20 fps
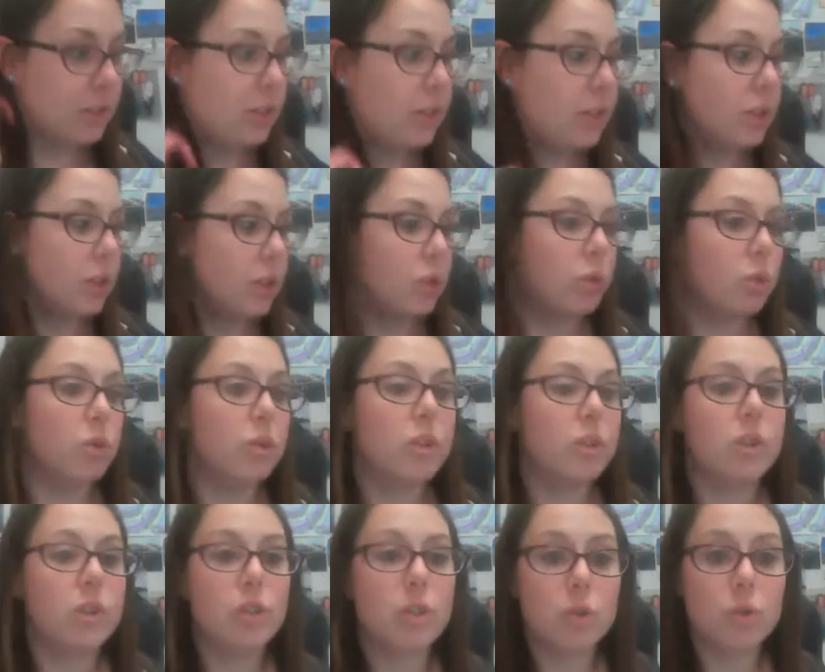to do
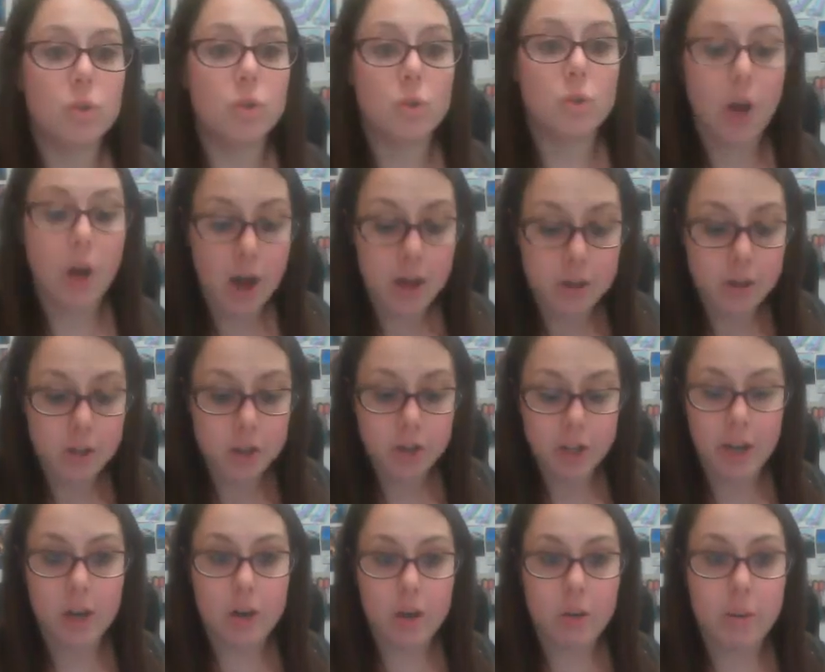to
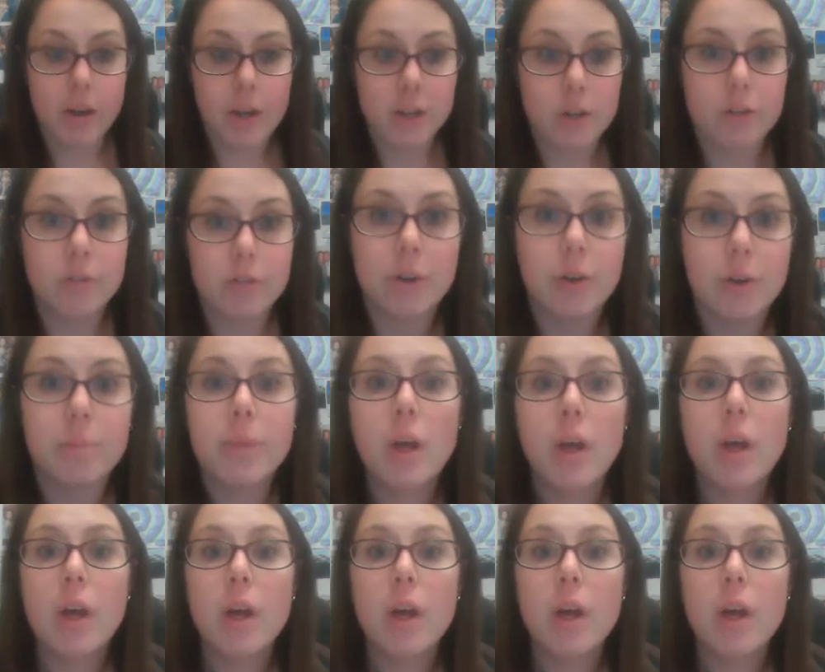conjugate a regular verb.